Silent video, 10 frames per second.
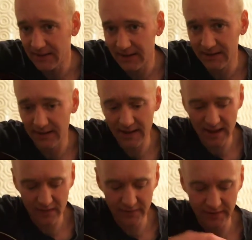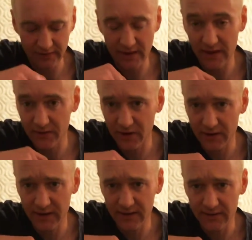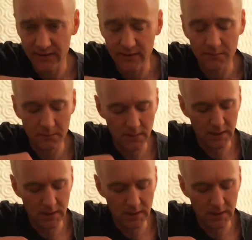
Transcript: thing that they have in this SRT system,